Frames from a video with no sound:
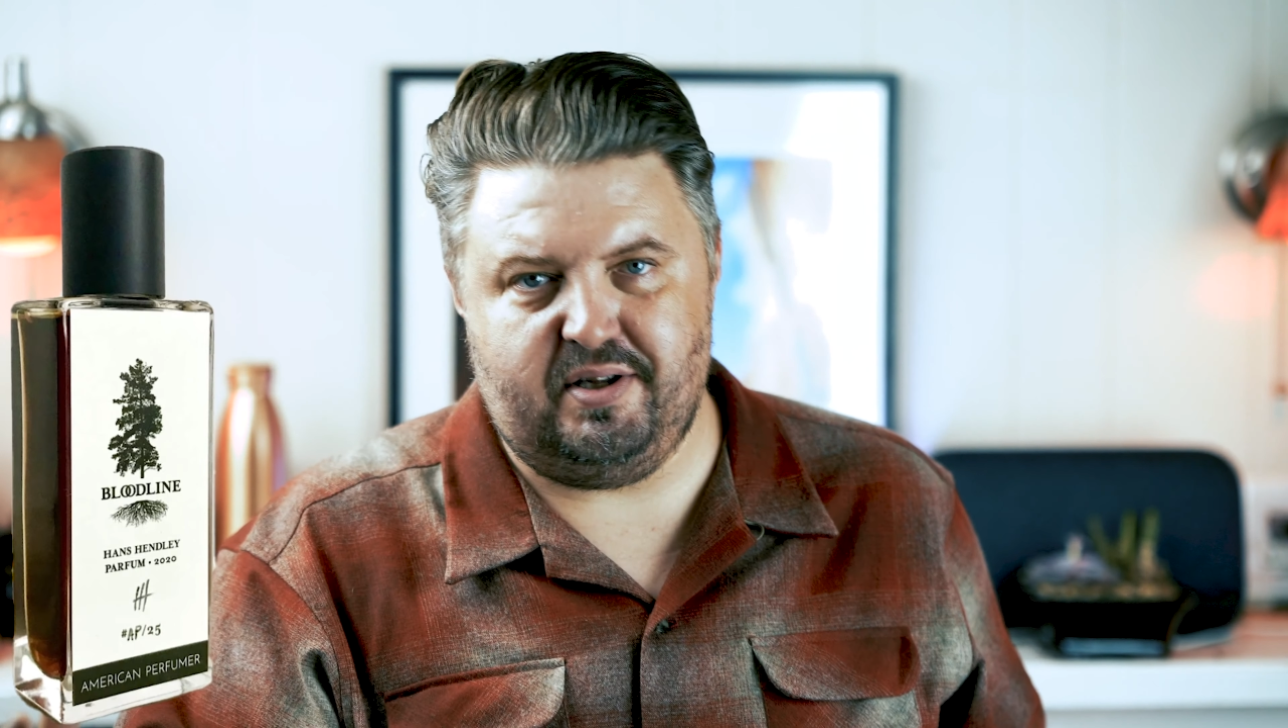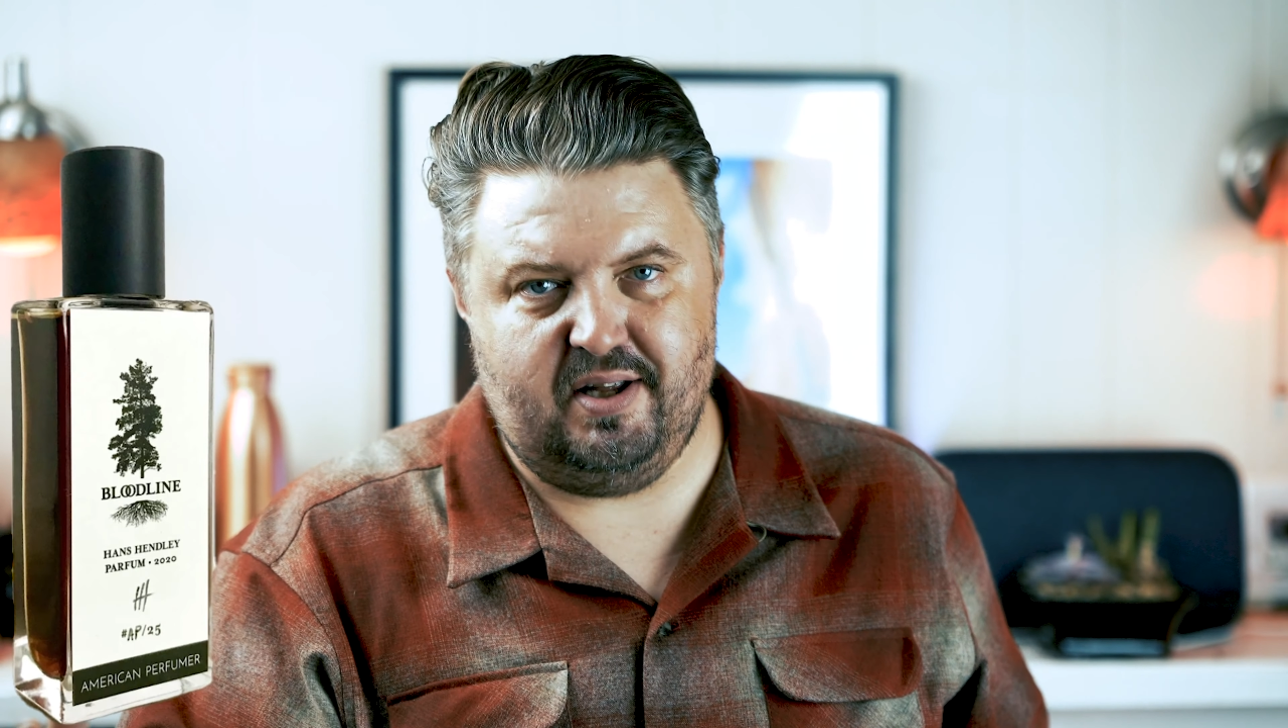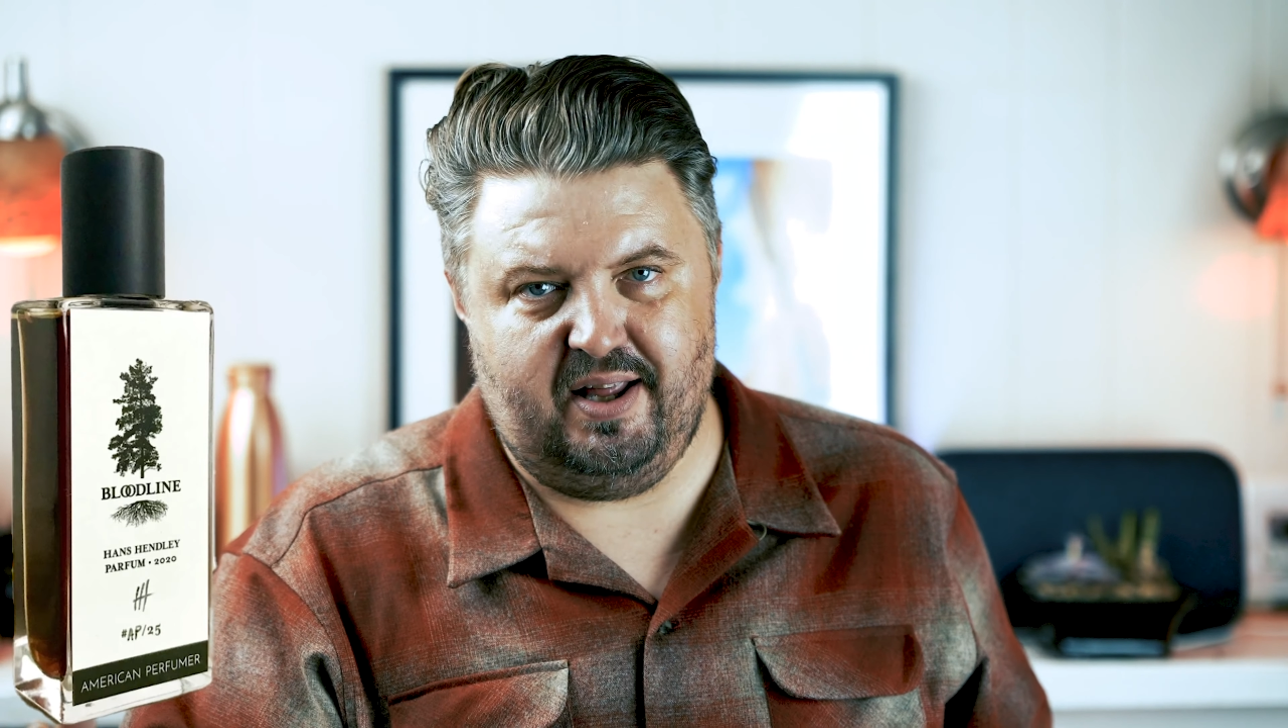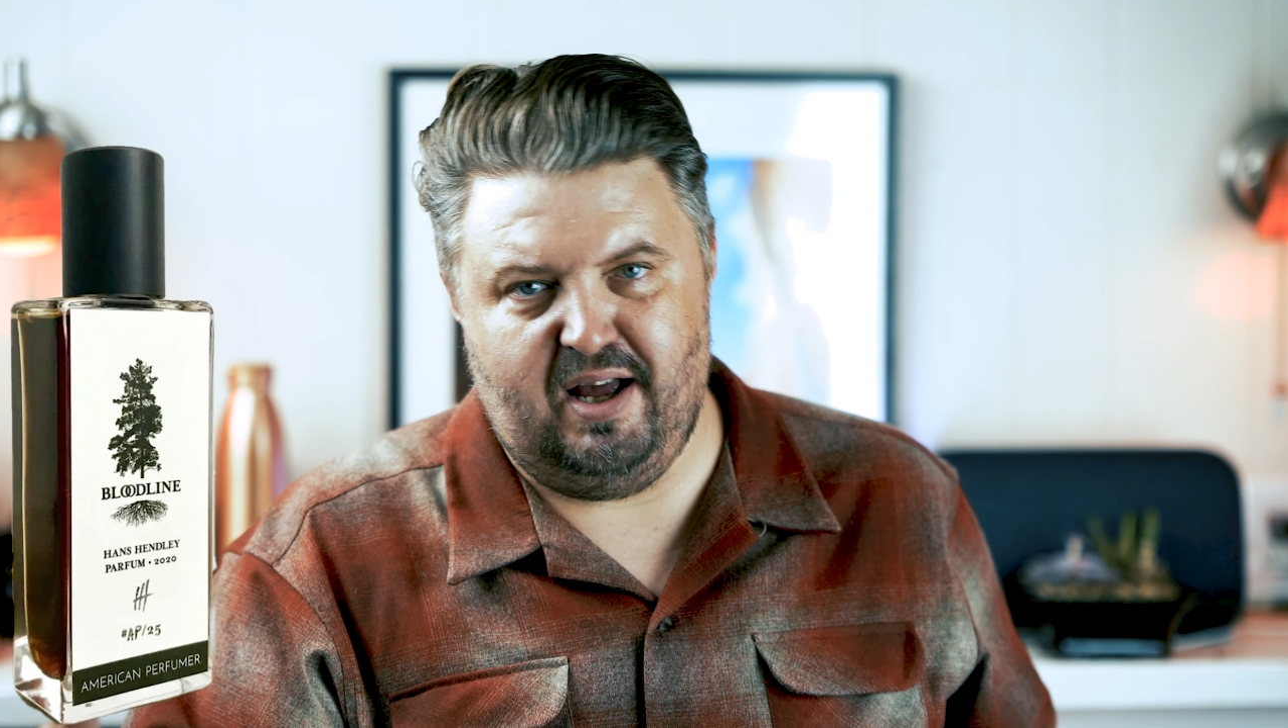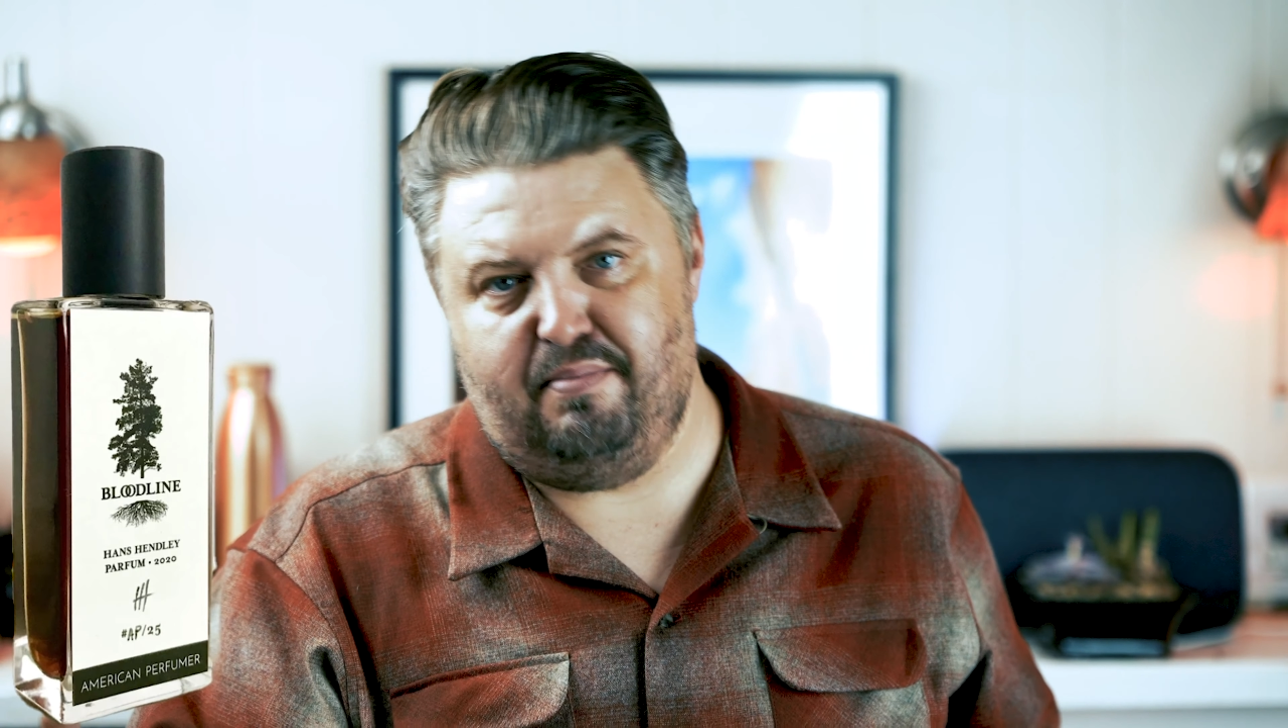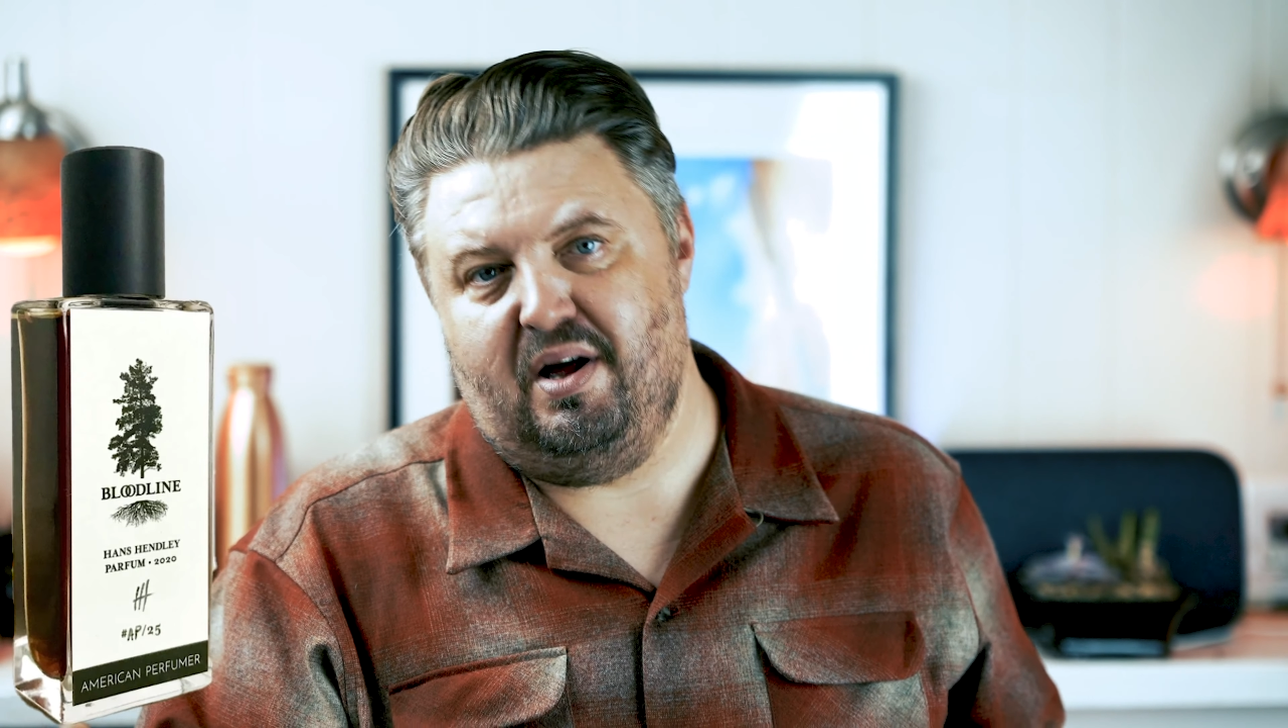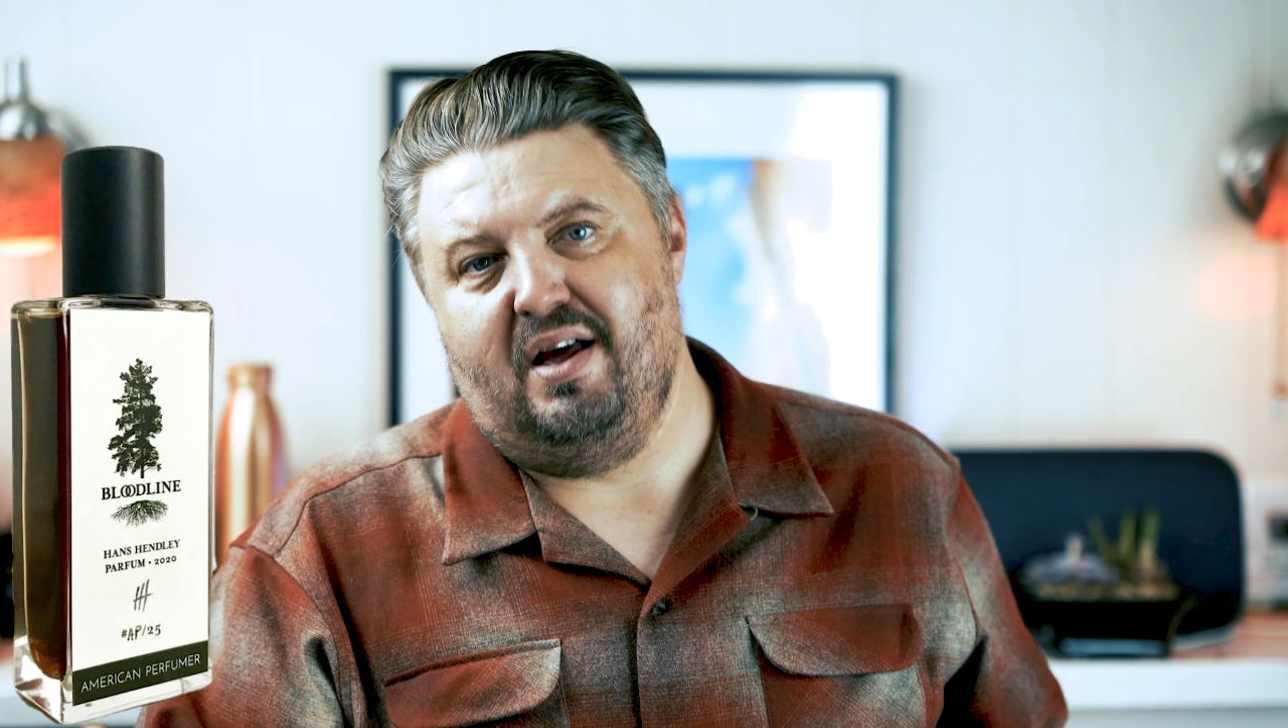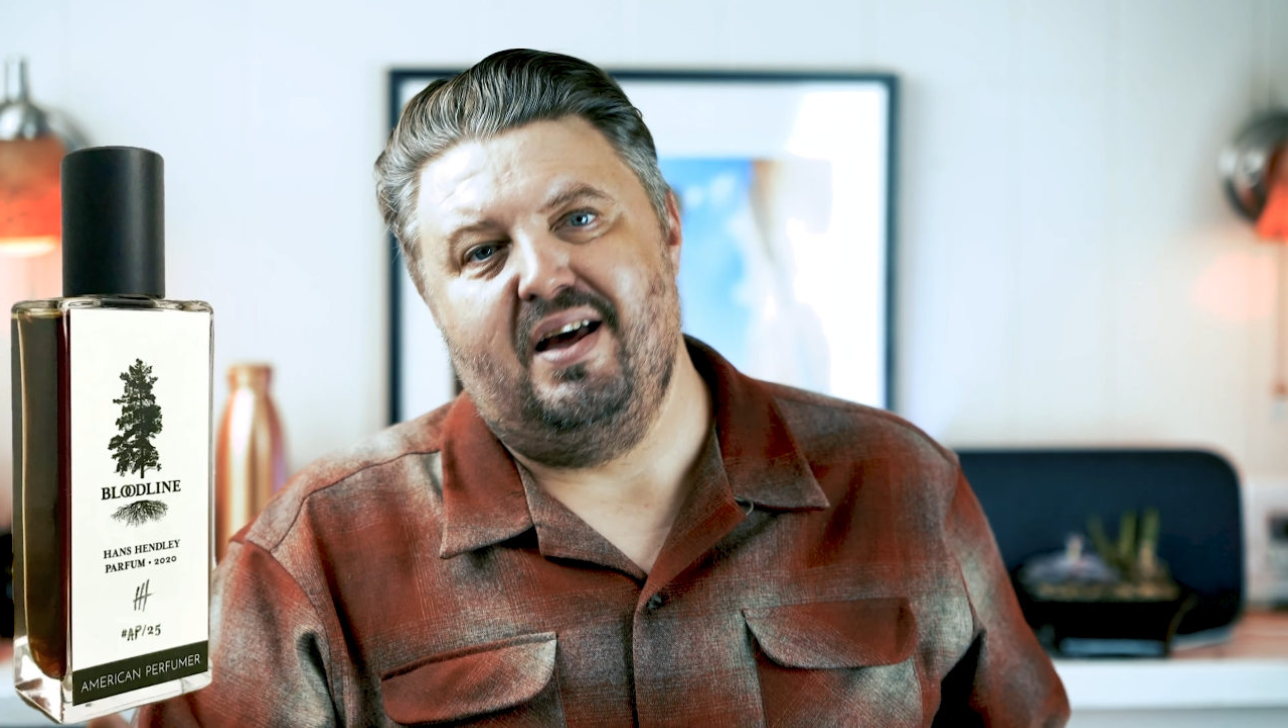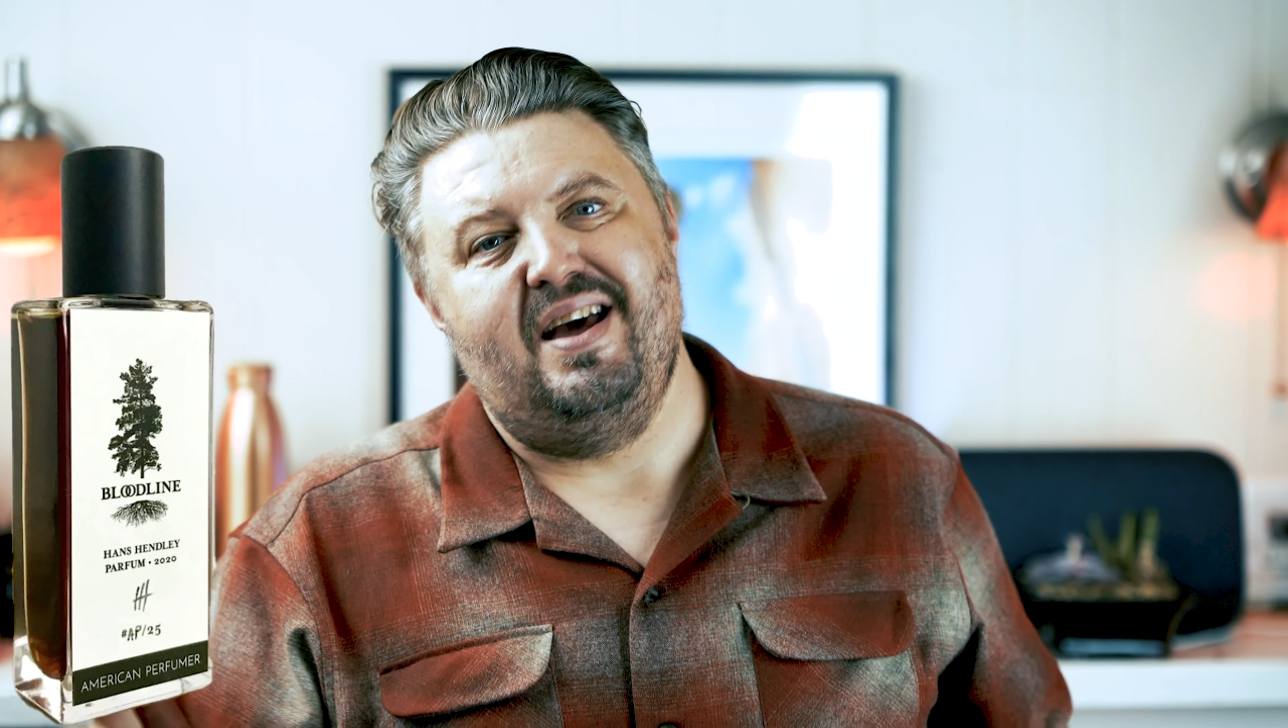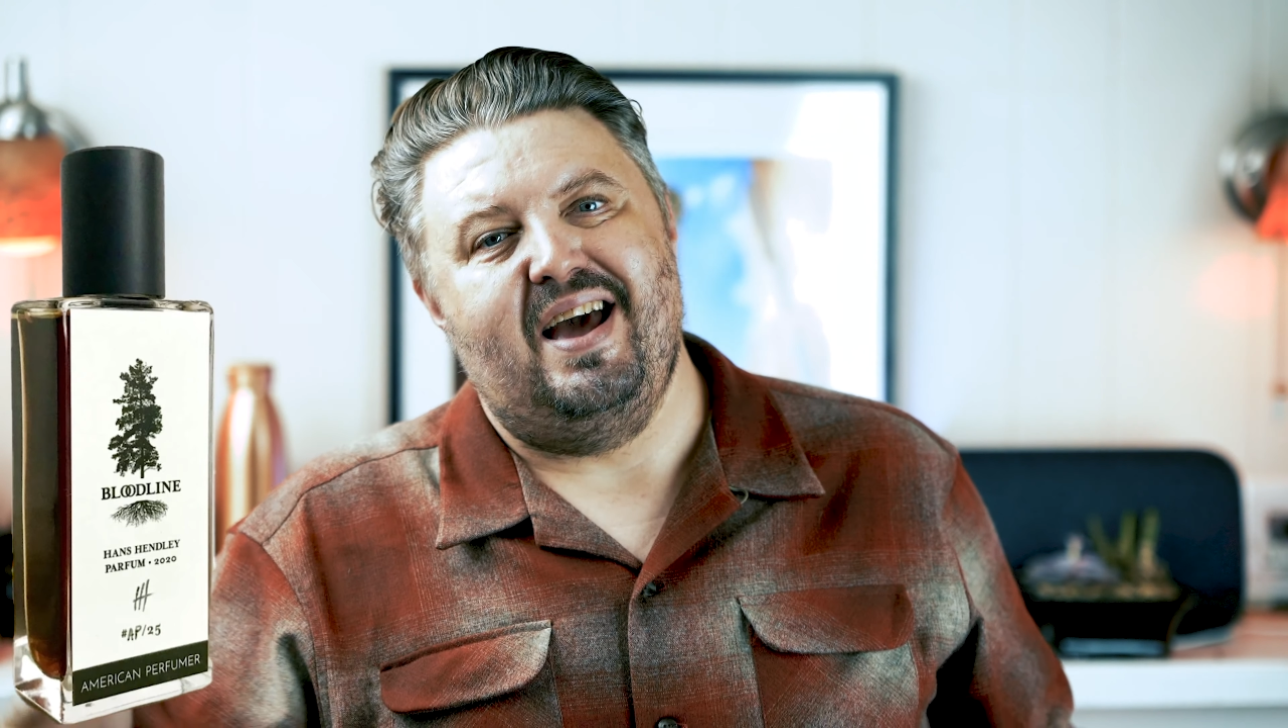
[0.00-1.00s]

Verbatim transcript: it to them